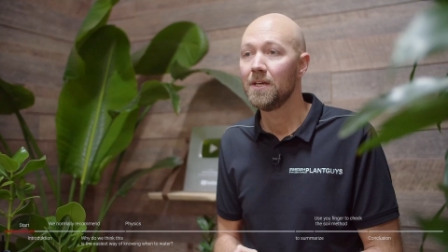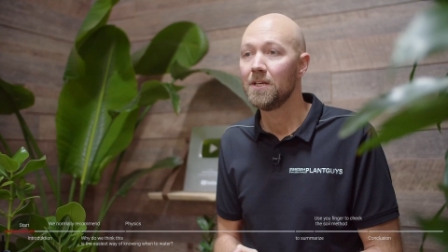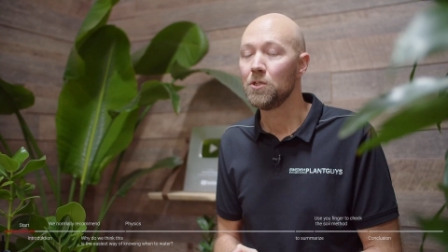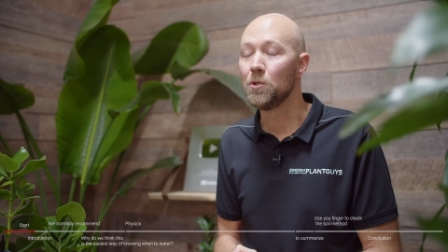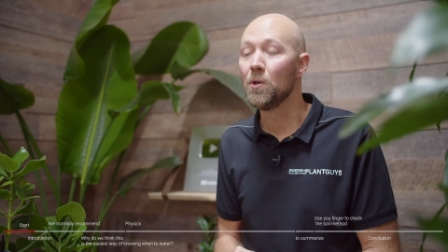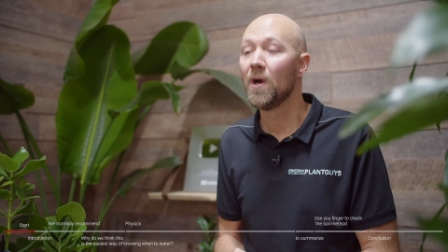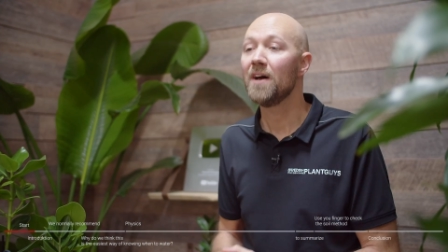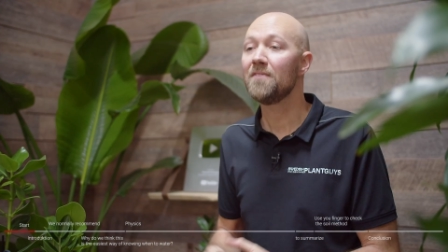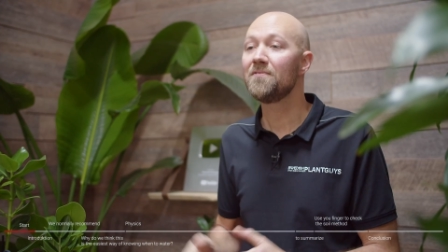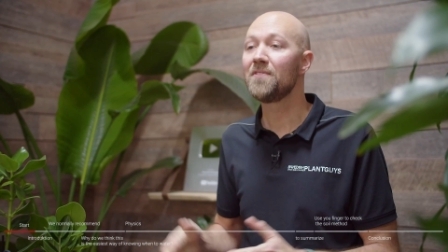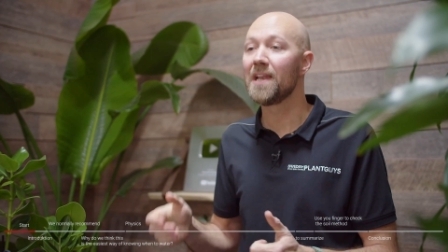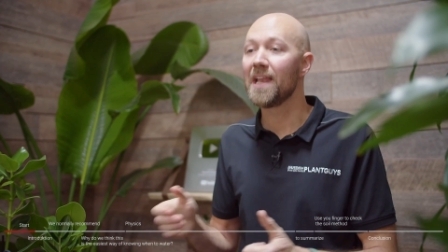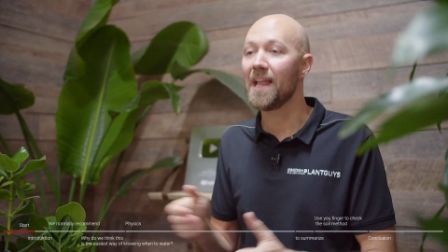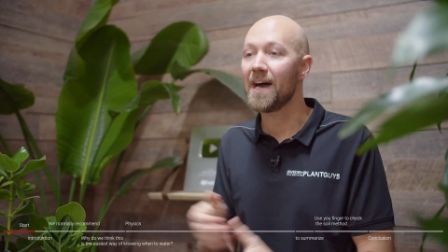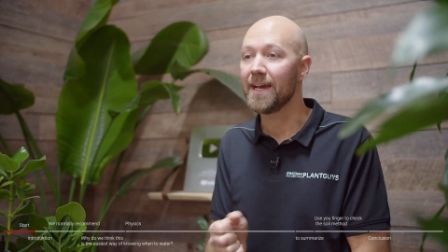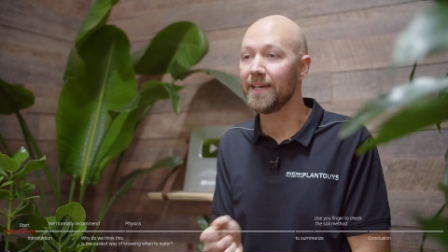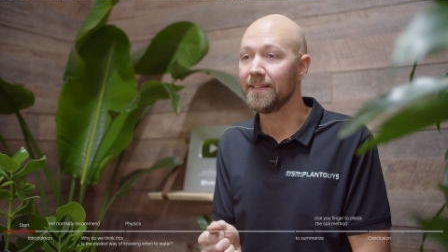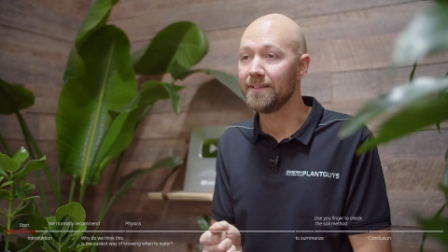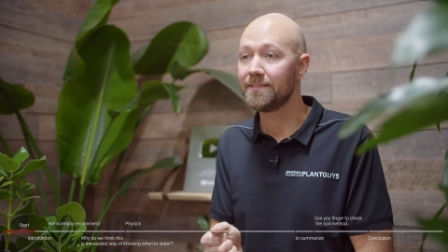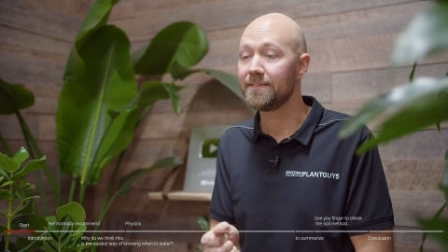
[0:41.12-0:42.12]
You have
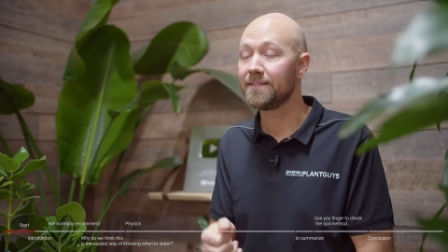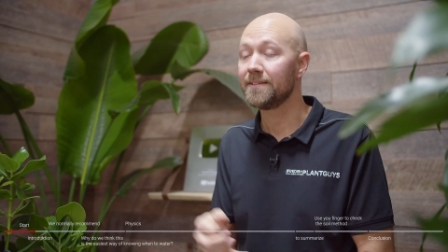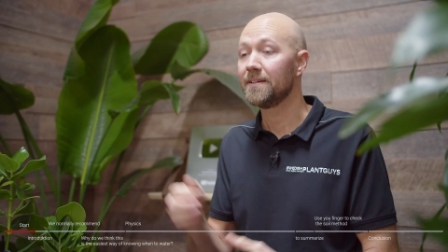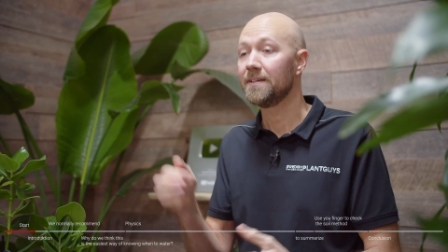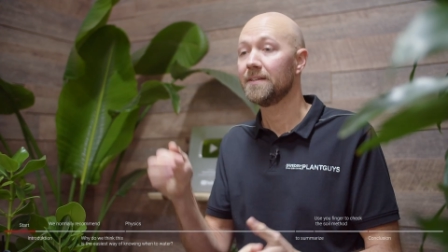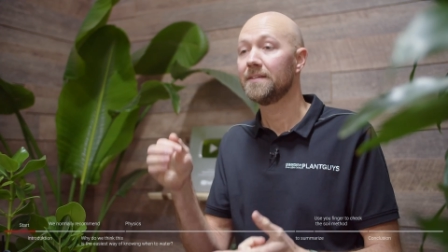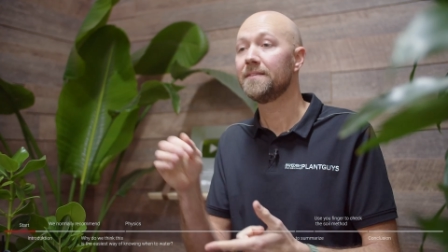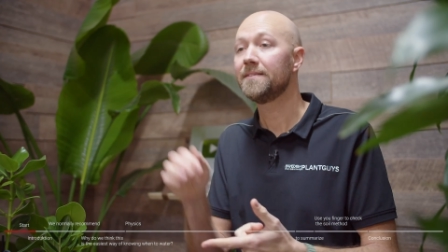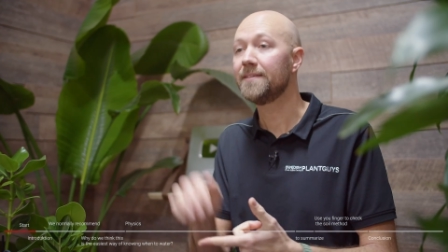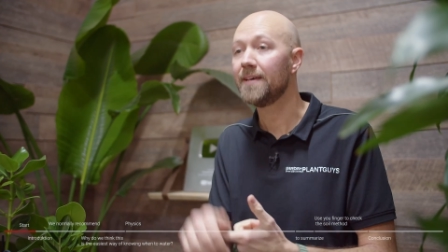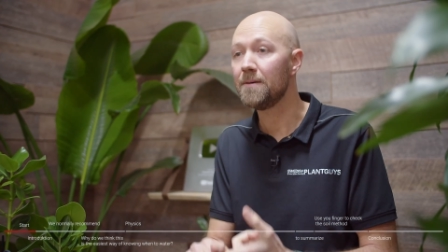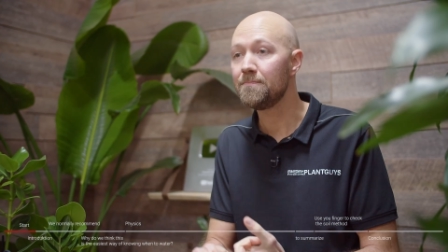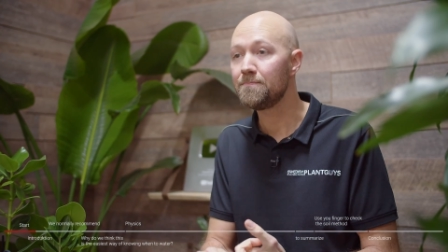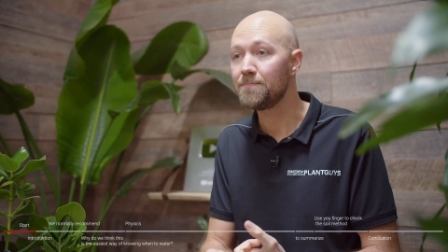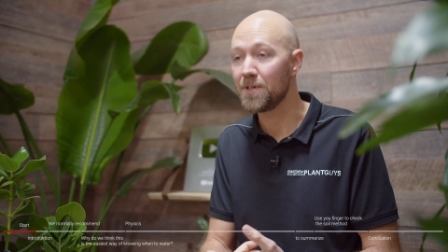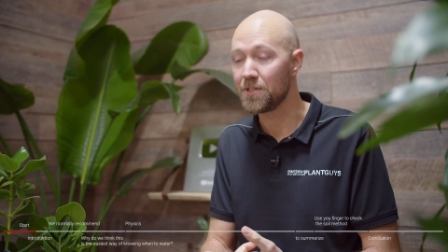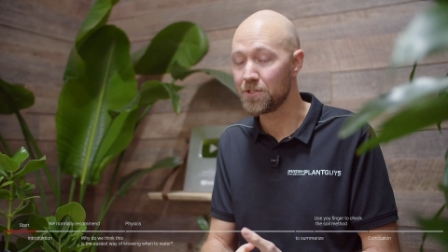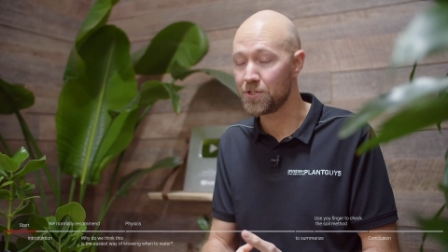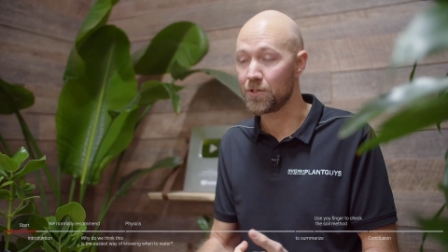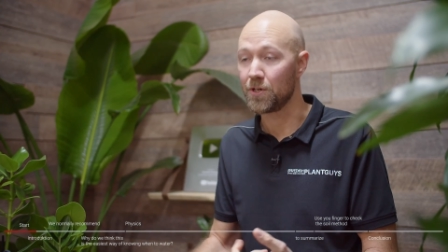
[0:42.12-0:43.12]
light,
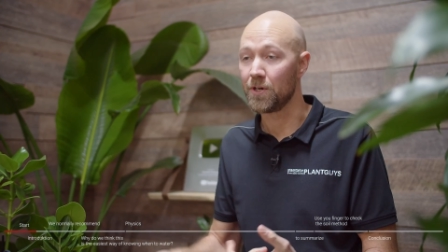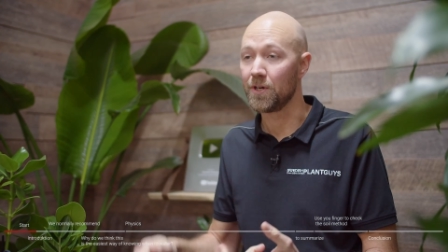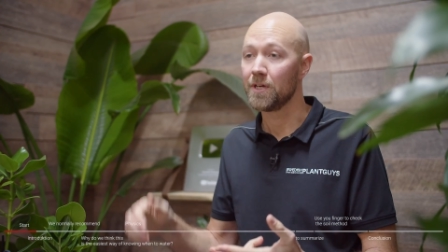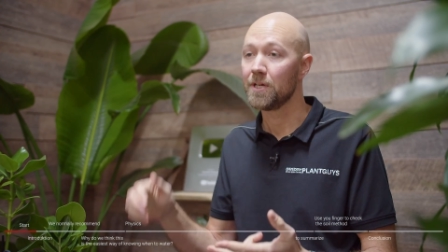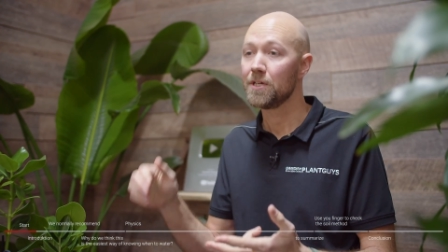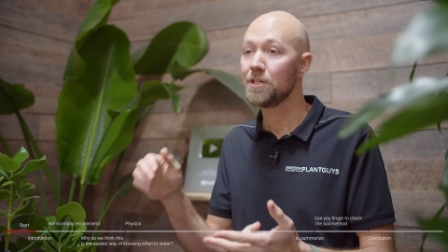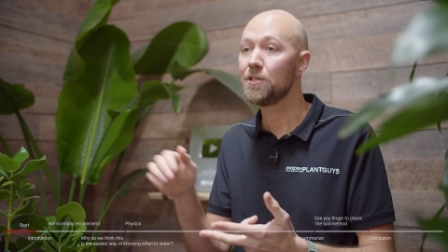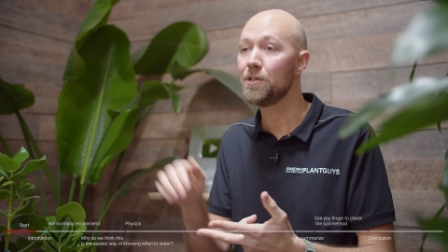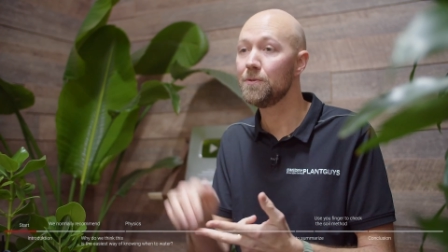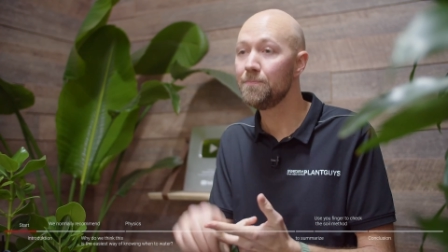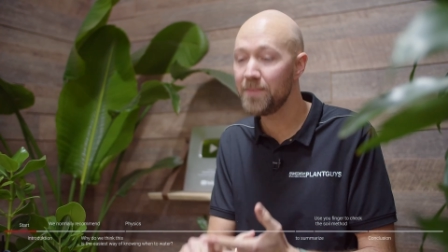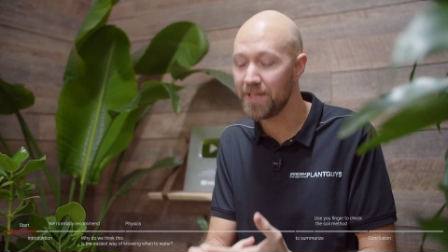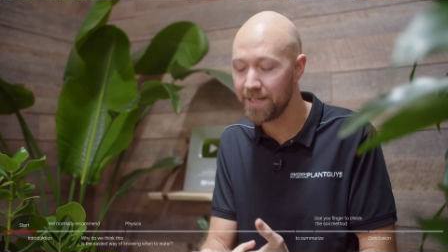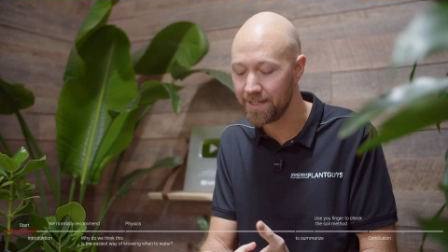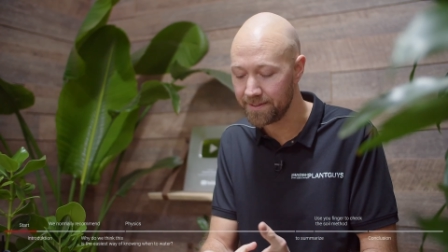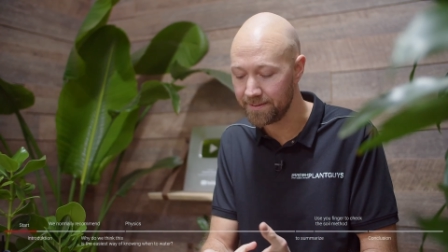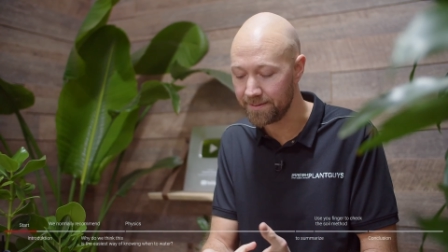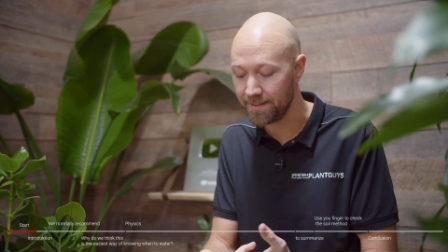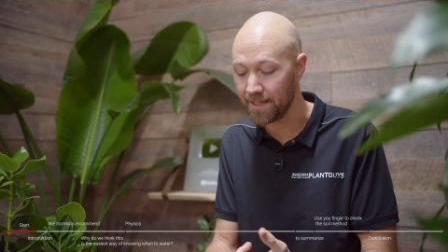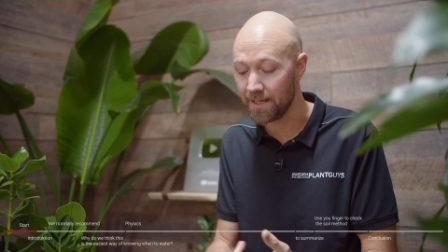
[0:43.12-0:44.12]
temperature,
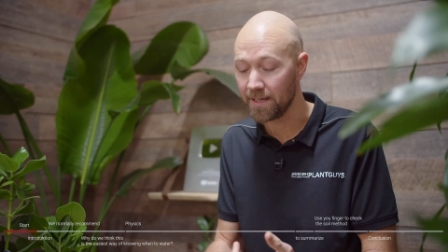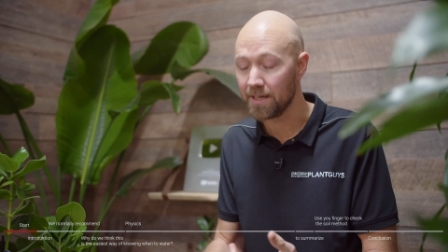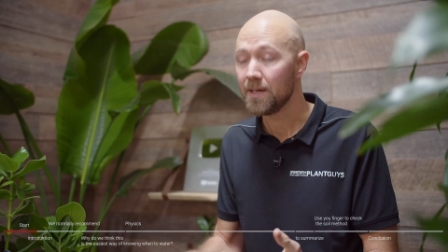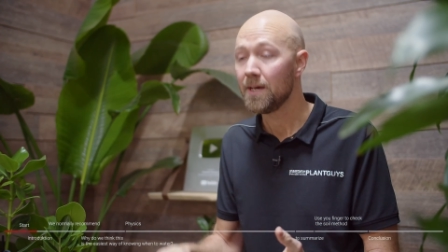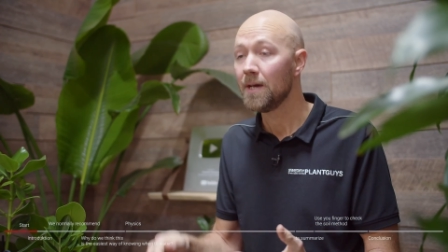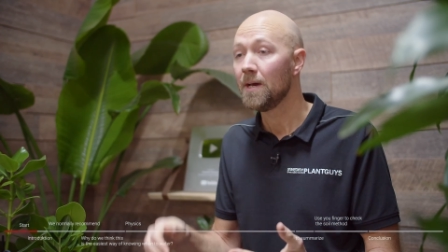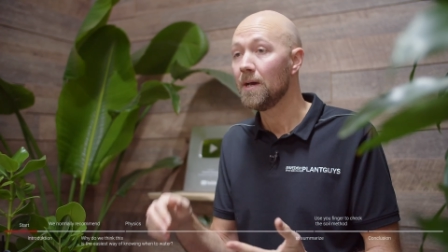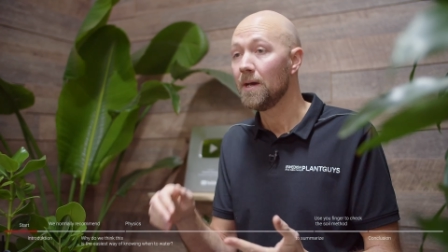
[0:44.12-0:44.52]
humidity,